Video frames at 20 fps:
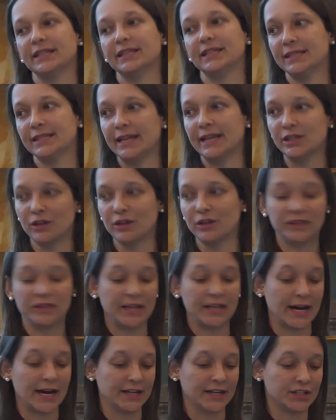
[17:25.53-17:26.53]
the state of
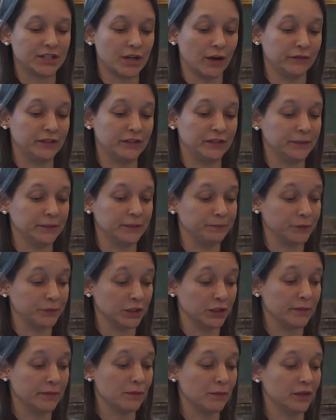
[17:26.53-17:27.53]
the art of the
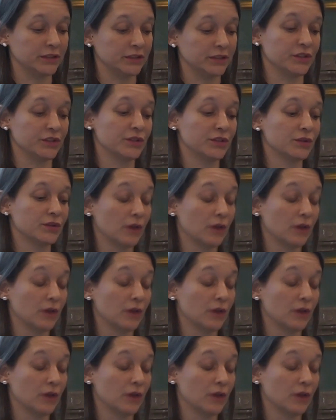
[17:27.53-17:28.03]
early modern